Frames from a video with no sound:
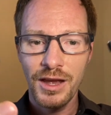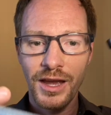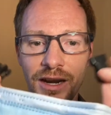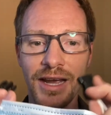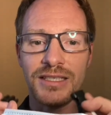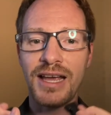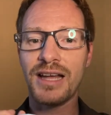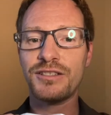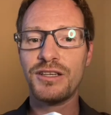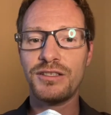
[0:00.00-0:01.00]
And I
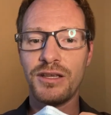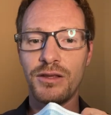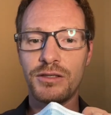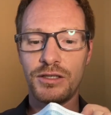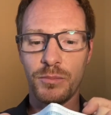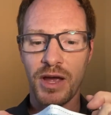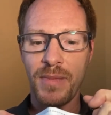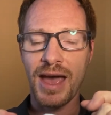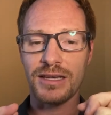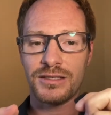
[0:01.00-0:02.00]
attached it to my
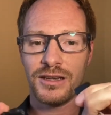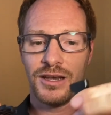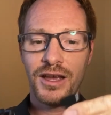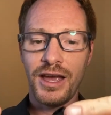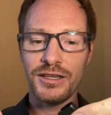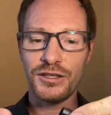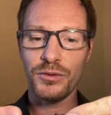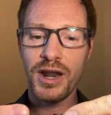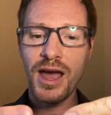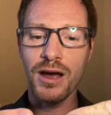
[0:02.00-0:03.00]
mask. And so
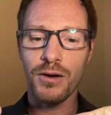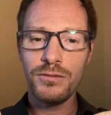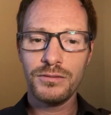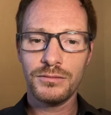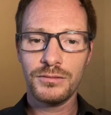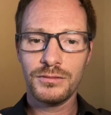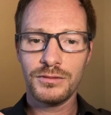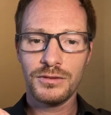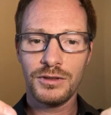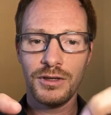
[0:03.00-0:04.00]
now
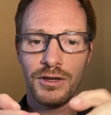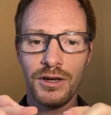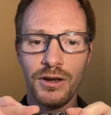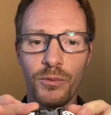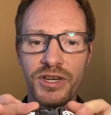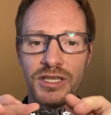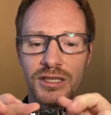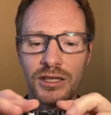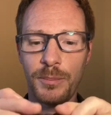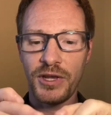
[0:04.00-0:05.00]
we just
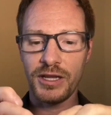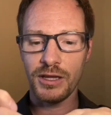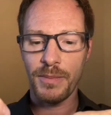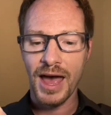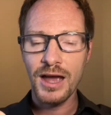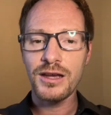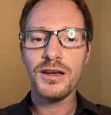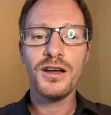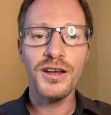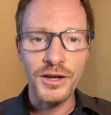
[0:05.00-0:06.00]
clip it in the back
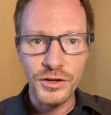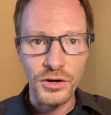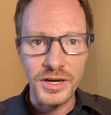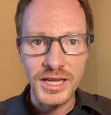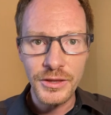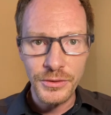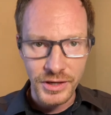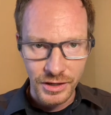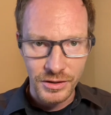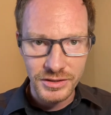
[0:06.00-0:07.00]
underneath the
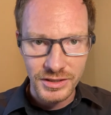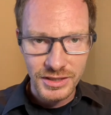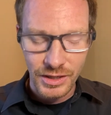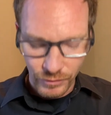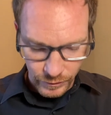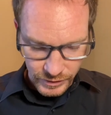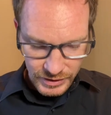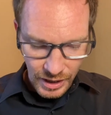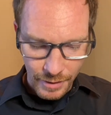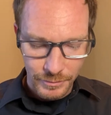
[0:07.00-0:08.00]
ears instead of over the
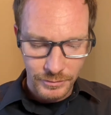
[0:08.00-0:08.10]
top.